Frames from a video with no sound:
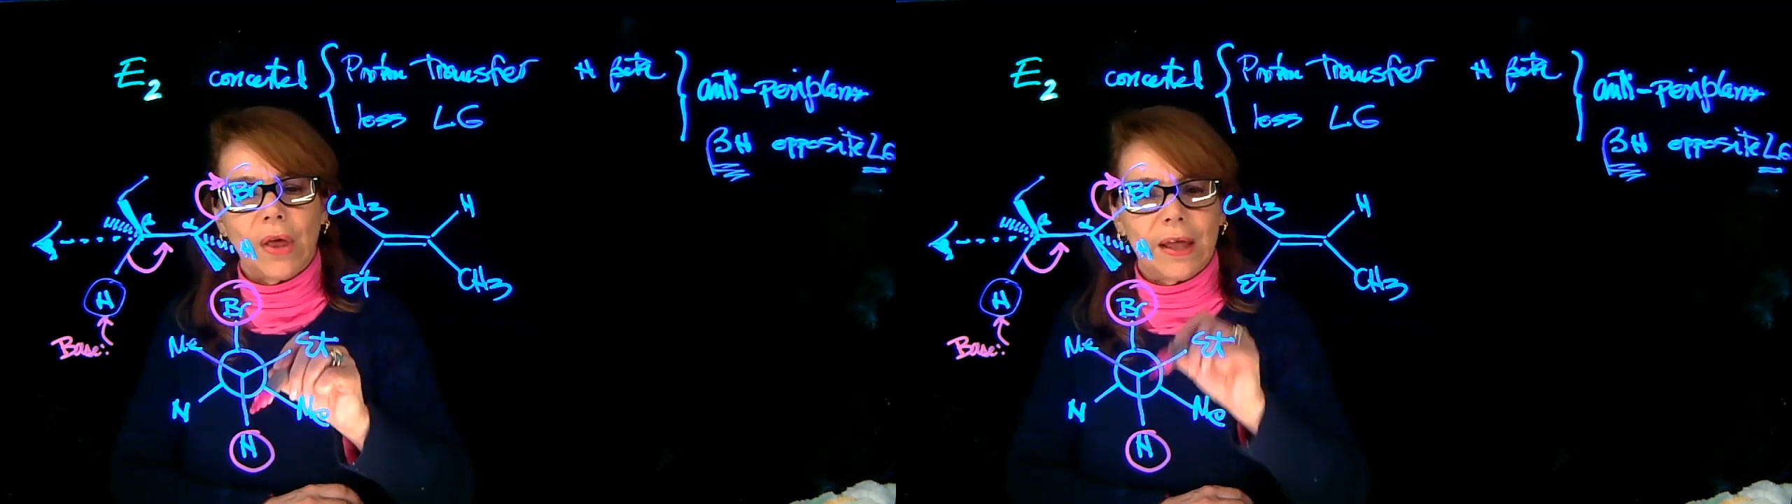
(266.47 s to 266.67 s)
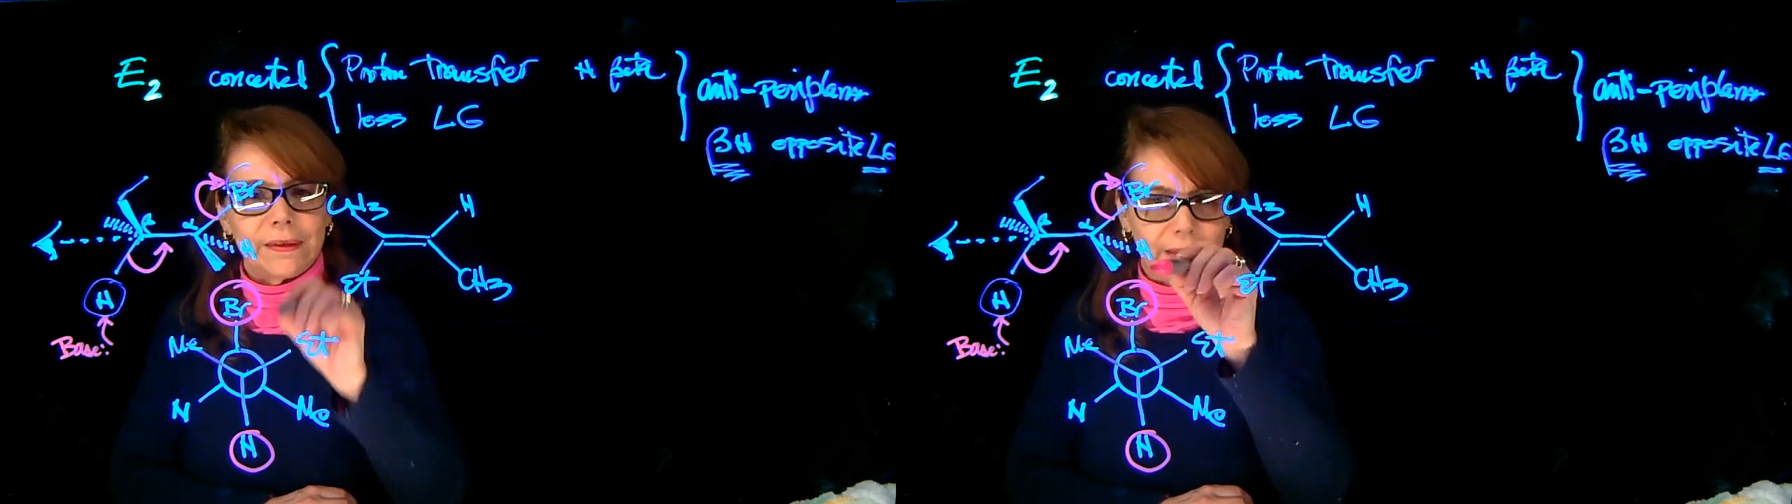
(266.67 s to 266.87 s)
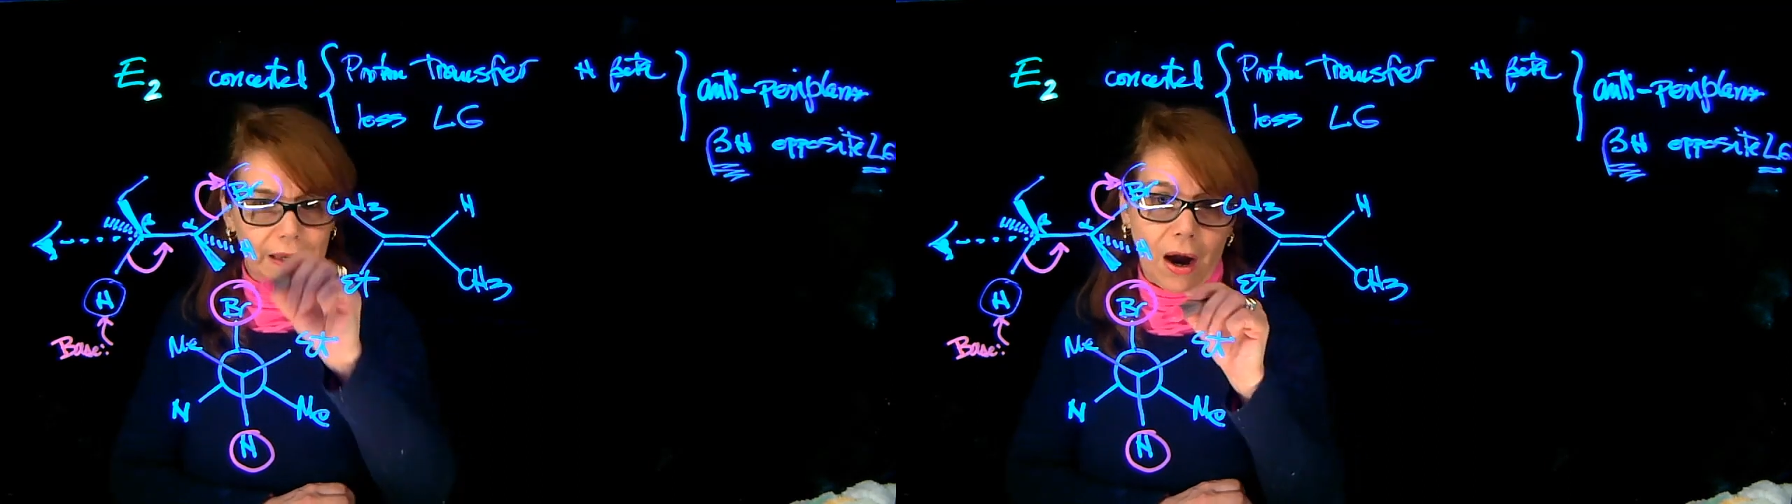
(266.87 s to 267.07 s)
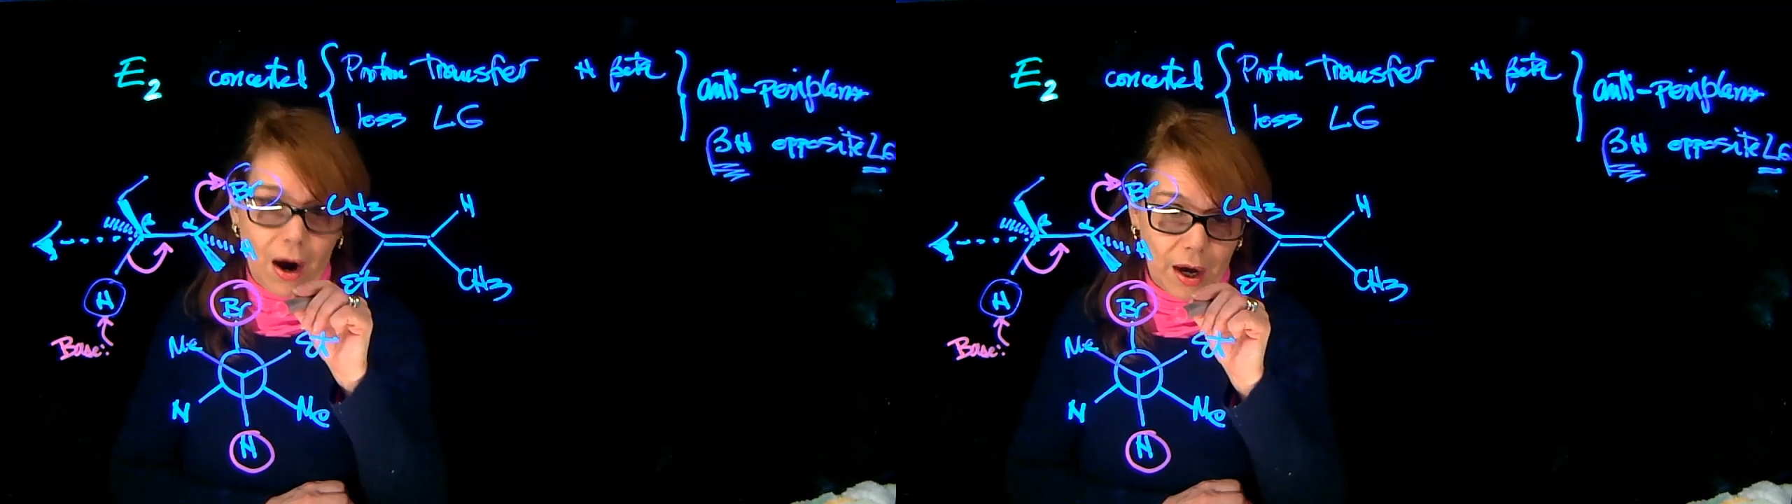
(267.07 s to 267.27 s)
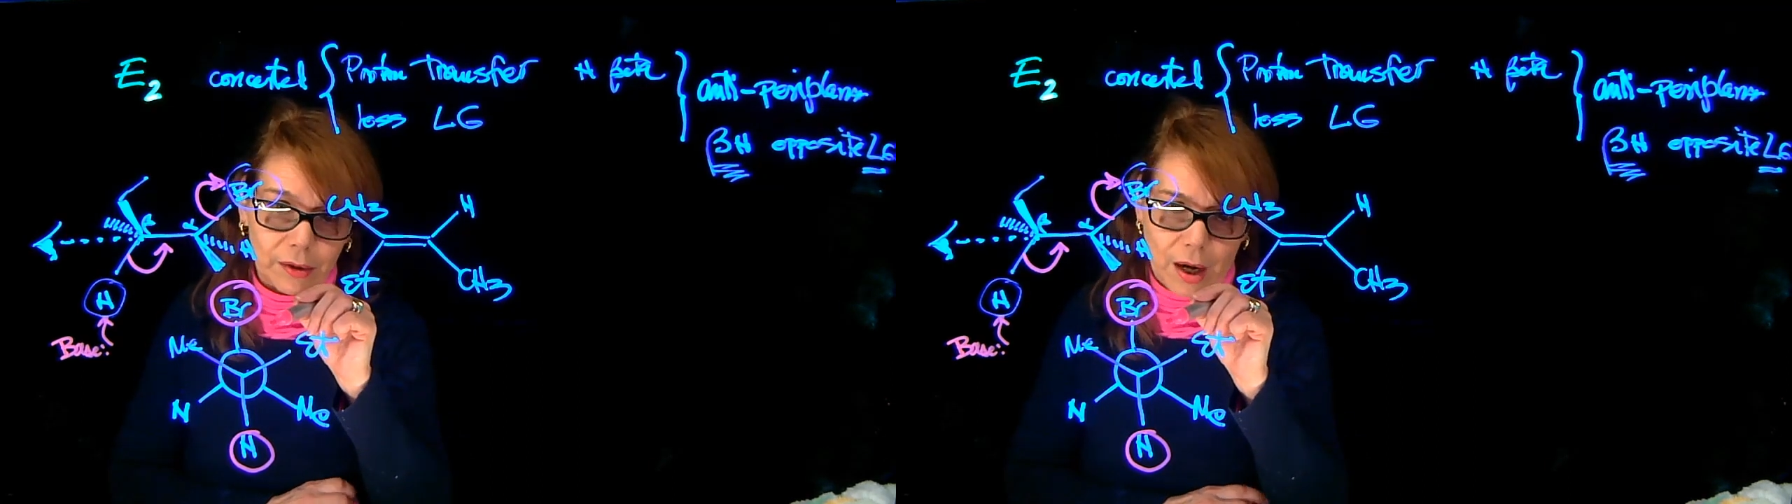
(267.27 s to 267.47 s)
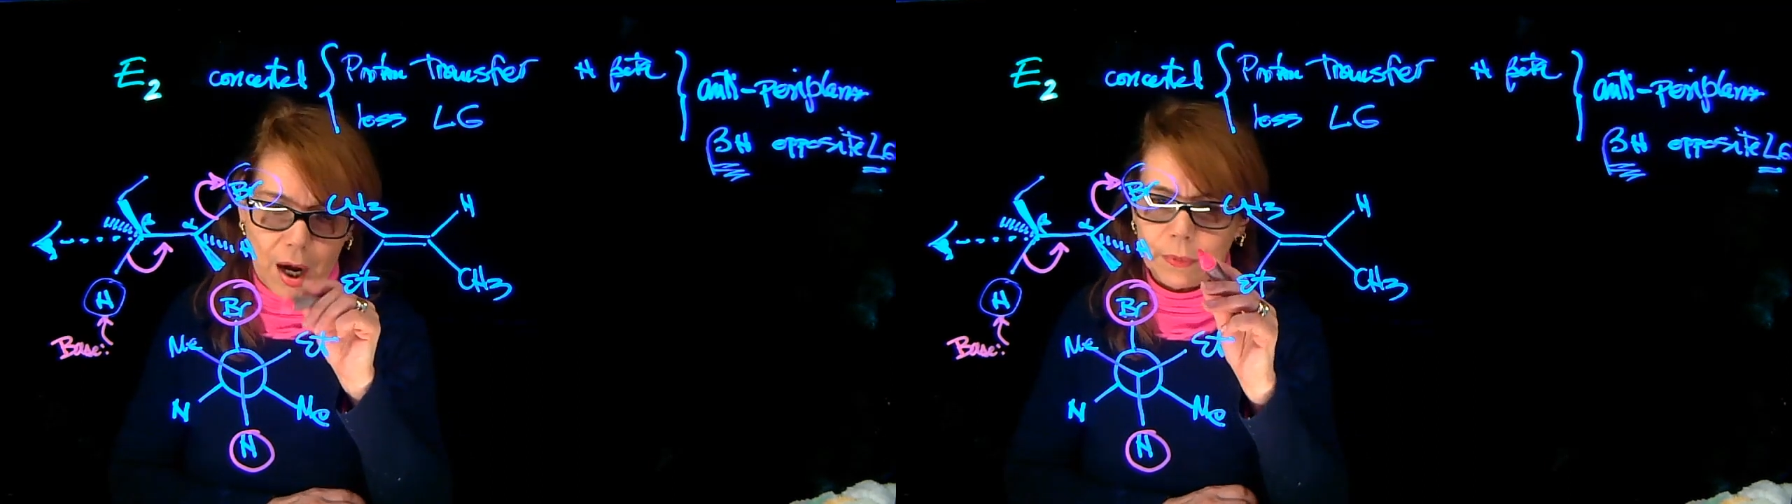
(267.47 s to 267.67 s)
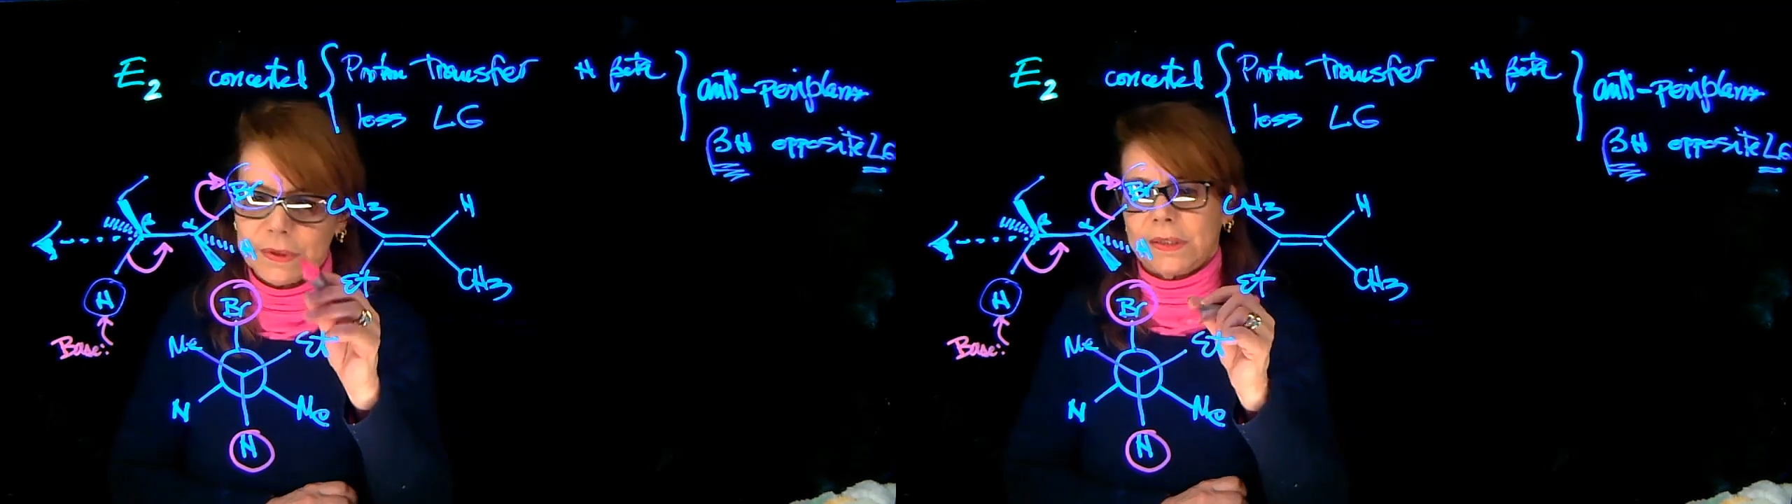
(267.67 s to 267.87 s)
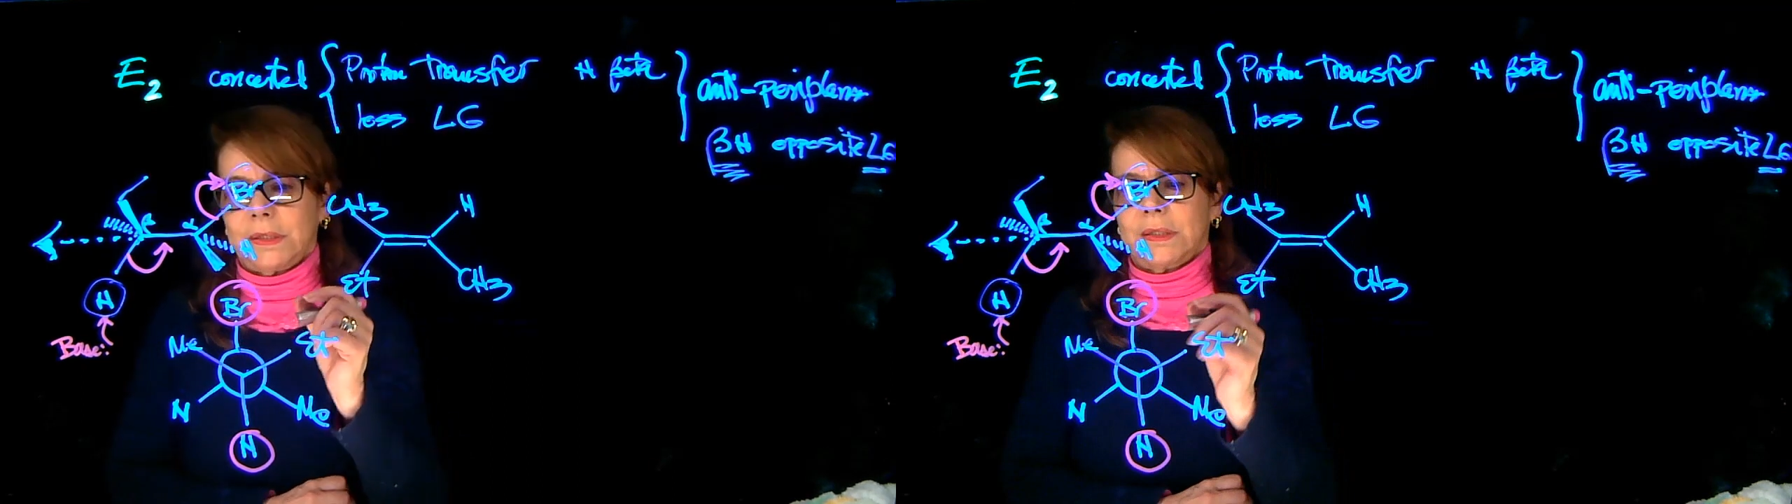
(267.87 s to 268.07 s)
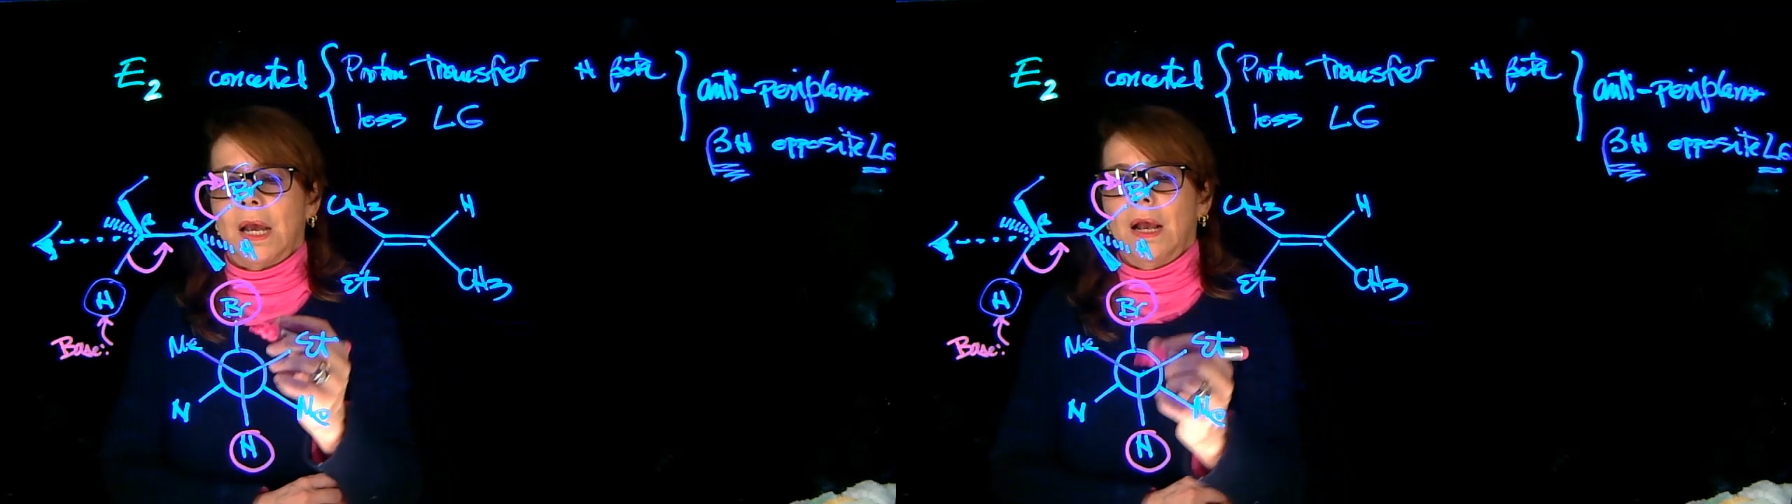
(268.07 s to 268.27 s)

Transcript: that they are opposite.